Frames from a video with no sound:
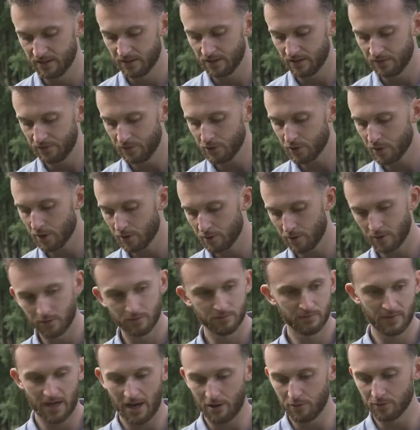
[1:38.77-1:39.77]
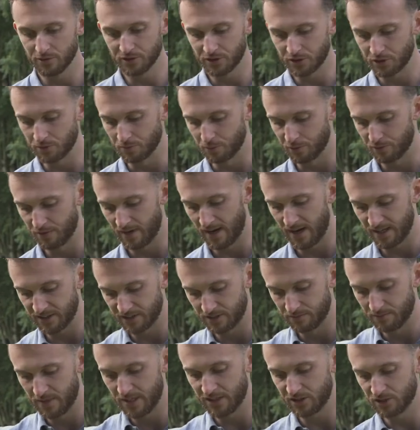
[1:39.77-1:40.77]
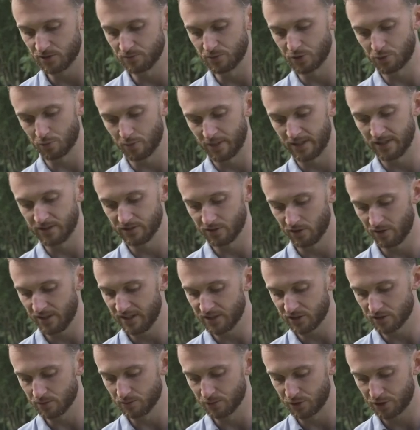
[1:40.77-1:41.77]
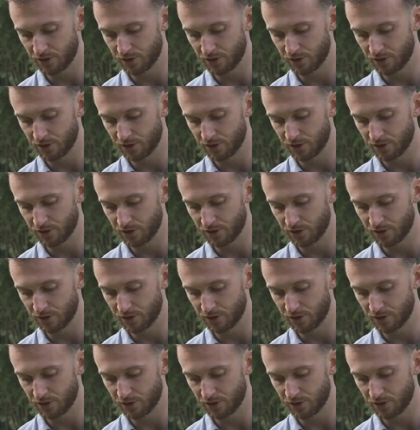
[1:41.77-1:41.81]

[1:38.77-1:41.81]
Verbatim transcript: if you go on out onto some grass and make some swings or hit some